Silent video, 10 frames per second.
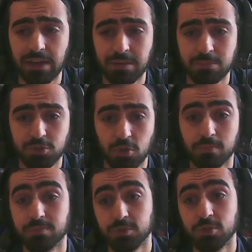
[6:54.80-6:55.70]

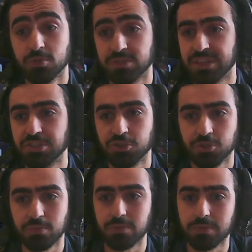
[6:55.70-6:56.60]
so do stay
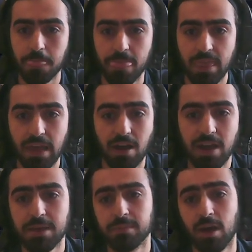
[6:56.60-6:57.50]
tuned.
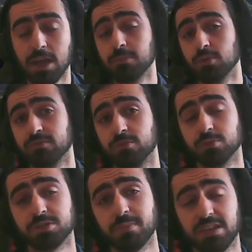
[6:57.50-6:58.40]
I am looking
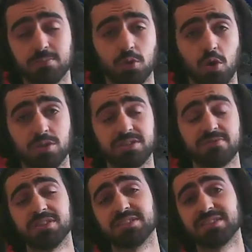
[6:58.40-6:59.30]
forward to making more
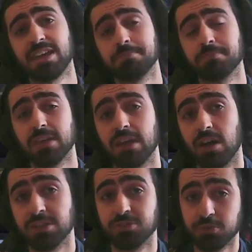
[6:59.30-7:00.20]
content for this game.
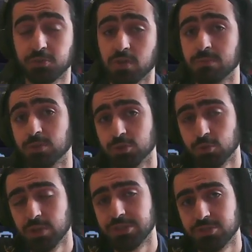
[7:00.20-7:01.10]
I do stream on
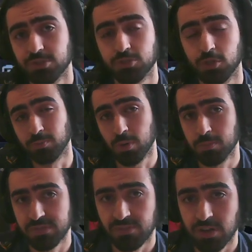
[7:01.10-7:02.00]
Twitch, so
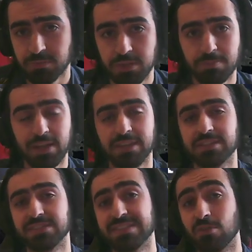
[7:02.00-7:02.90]
probably find me playing
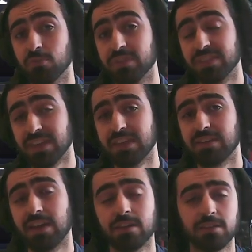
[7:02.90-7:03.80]
this over there,
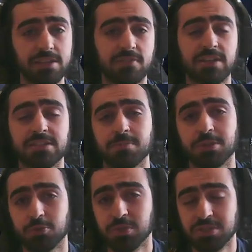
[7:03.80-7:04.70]
and I'll leave a link to my
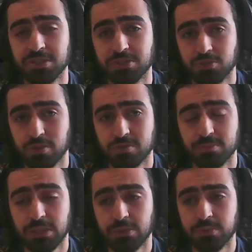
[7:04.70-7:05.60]
Twitch in the description
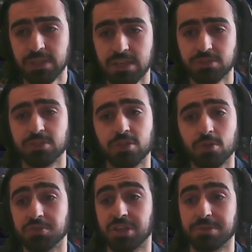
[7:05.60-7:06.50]
below, so you can go
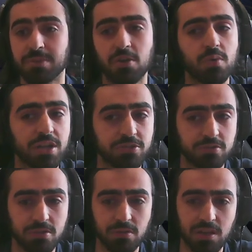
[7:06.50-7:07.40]
and check me out when I do
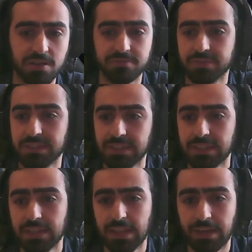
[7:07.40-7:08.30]
go live.
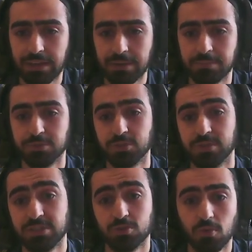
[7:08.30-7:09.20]
So
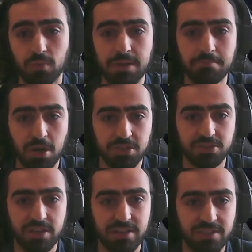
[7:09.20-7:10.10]
there's not really
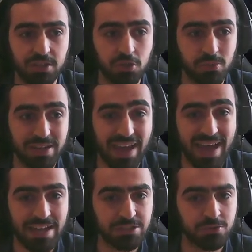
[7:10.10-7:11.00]
much that I think you
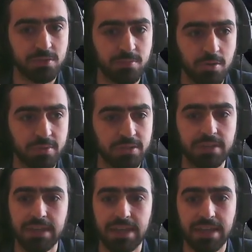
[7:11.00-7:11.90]
can do at the moment.
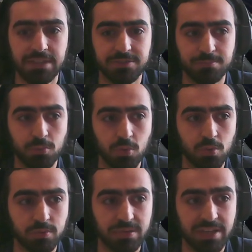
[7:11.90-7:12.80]
It's
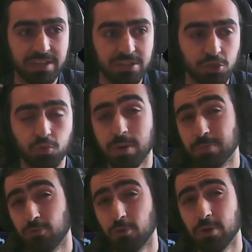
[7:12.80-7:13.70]
more getting a
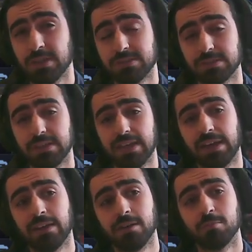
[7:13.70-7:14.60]
grip for it,
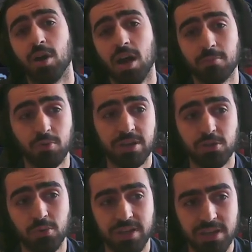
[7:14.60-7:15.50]
upgrading
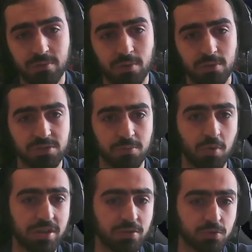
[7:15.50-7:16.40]
your heroes,
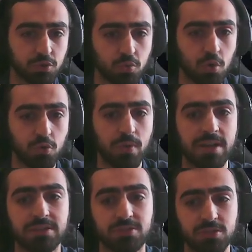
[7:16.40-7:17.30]
upgrading your squad
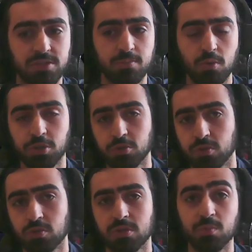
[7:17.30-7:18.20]
ranks, because the more you
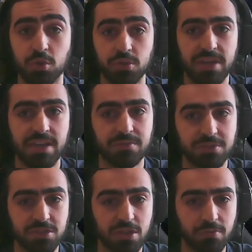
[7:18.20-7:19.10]
do, the more you get in
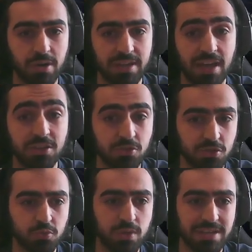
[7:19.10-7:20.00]
return, right? And you
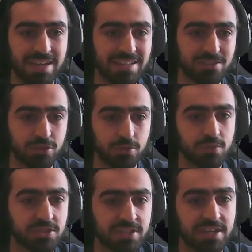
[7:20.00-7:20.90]
just want to get to
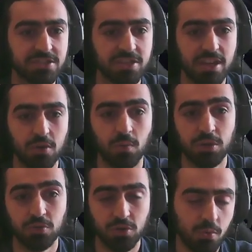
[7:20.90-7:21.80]
a stage where
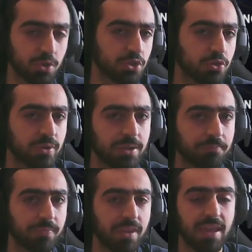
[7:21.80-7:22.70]
you know what you're doing
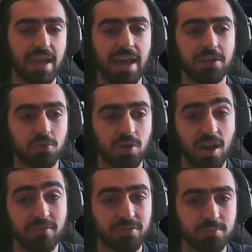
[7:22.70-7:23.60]
and you're
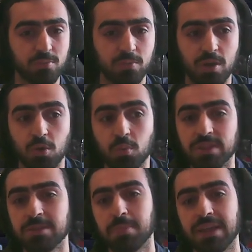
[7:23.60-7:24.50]
comfortable
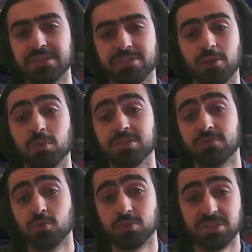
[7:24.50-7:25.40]
with the playstyle. Once,
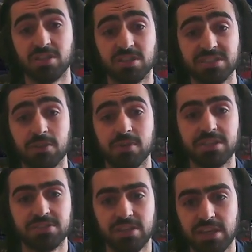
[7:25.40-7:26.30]
of course, it does get
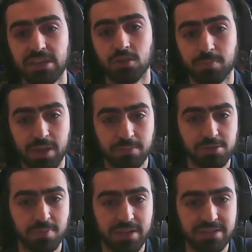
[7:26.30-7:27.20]
released, you'll be able
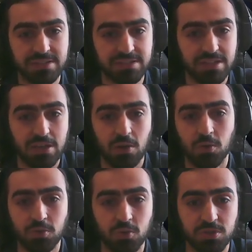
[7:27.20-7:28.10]
to play this
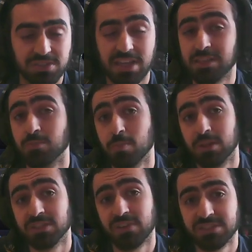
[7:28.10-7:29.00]
on your standard
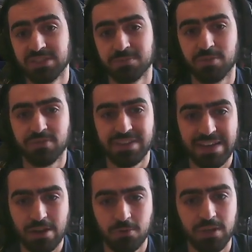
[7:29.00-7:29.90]
mobile devices, but for
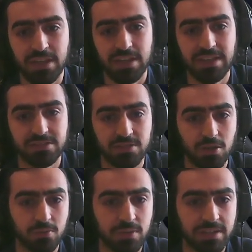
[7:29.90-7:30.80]
now, it's
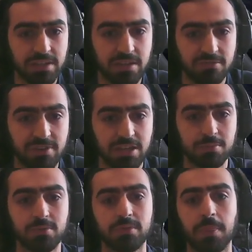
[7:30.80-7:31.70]
only
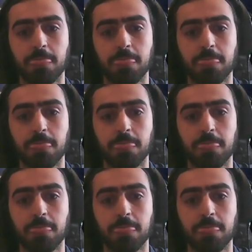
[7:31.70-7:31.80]
available